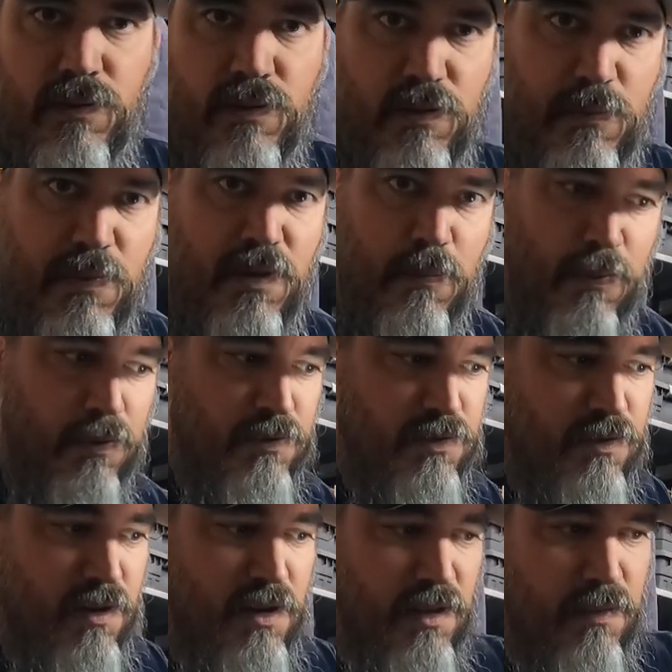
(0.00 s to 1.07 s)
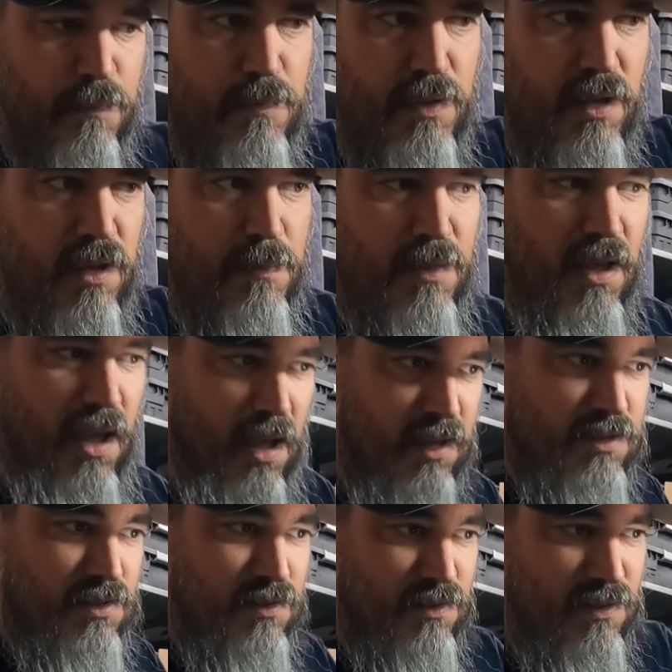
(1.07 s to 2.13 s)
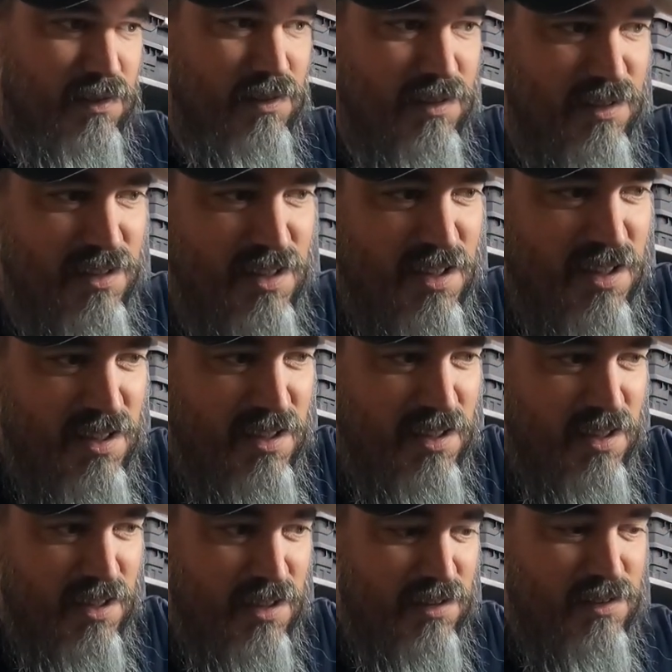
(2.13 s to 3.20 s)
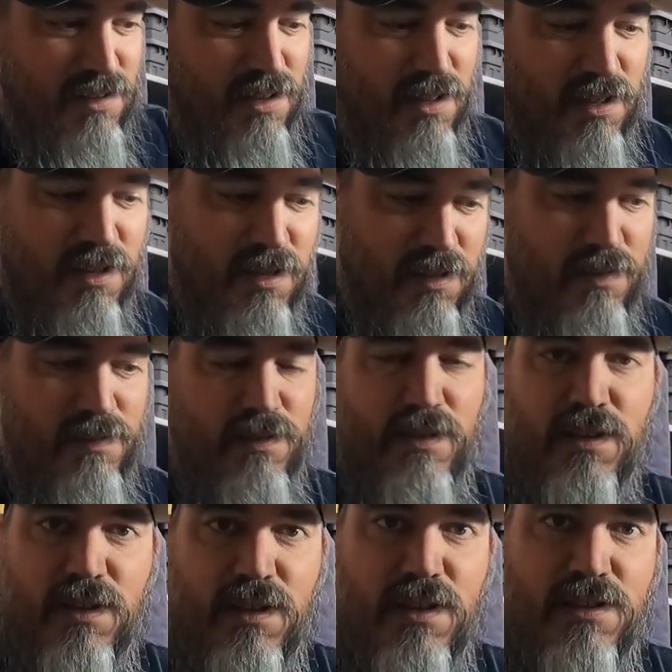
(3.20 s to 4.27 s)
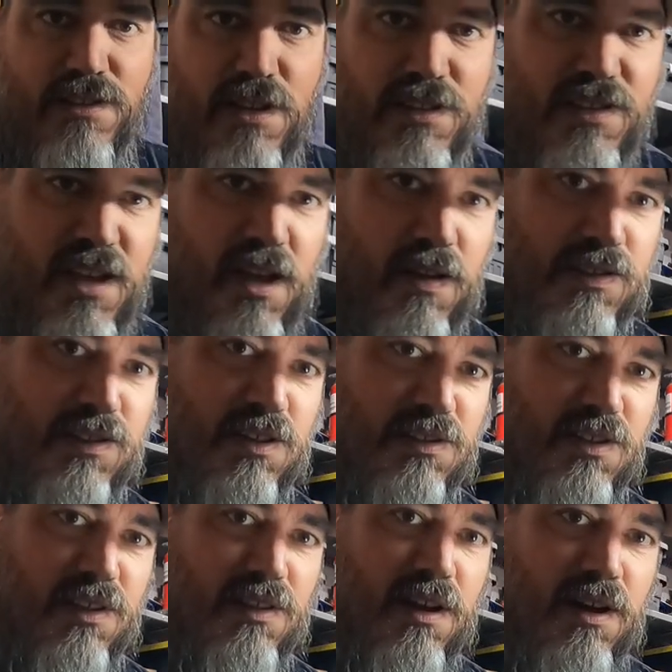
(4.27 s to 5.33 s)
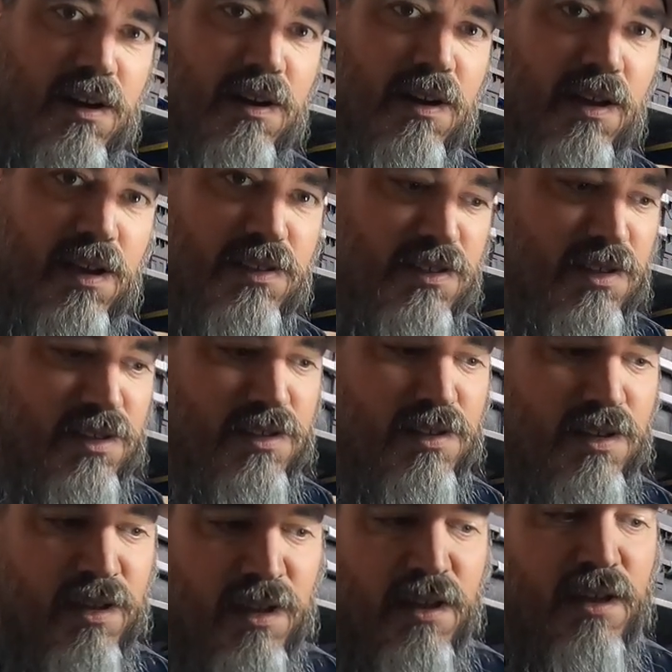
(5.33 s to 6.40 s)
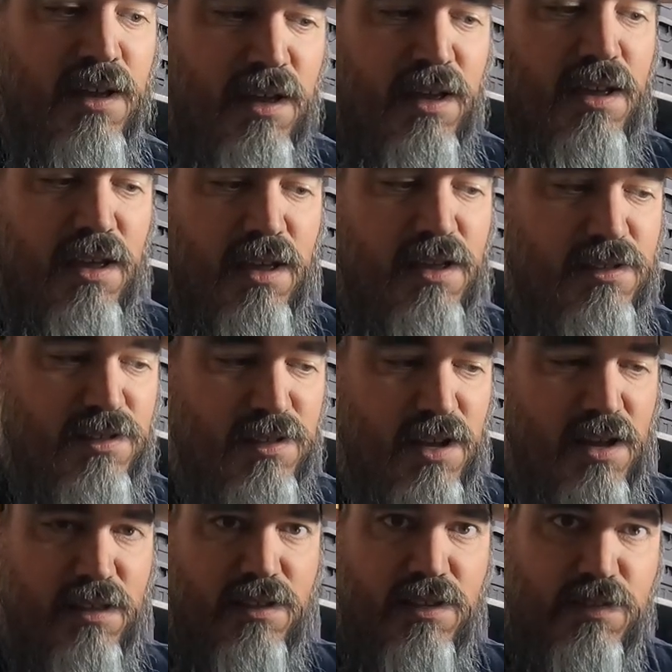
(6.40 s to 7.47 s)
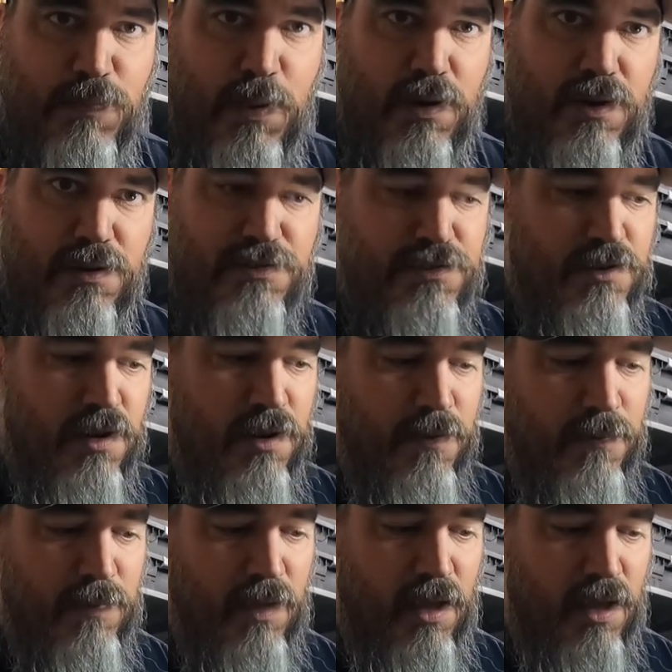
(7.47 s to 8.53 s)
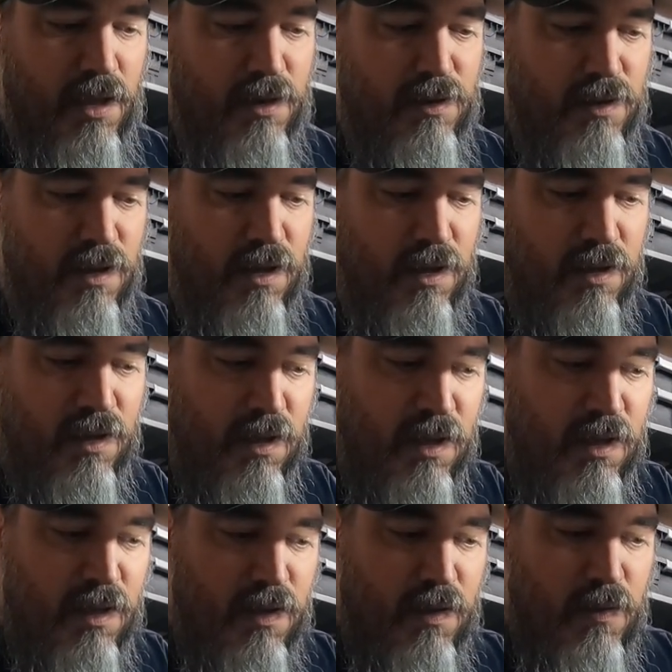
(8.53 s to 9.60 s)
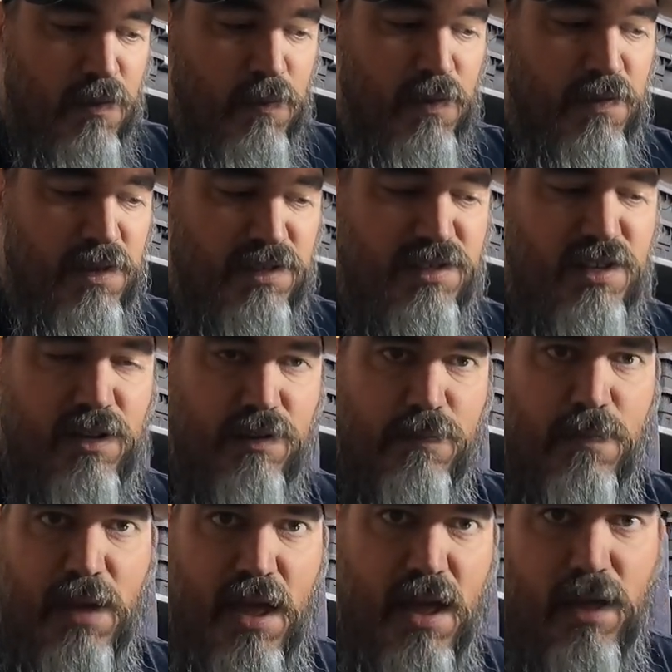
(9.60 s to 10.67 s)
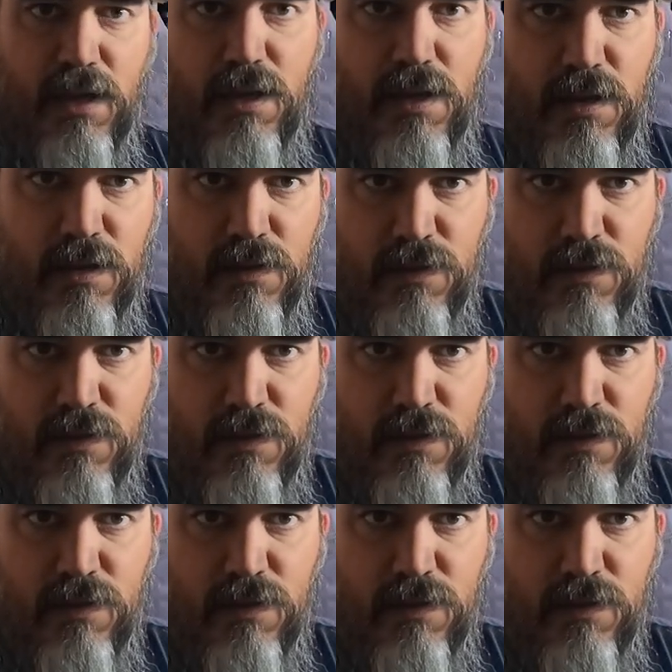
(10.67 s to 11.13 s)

A little bit of brute strength, pick up the axle. And uh, so you can see how it sits in there. It sits inside this perch, and uh, with it sitting back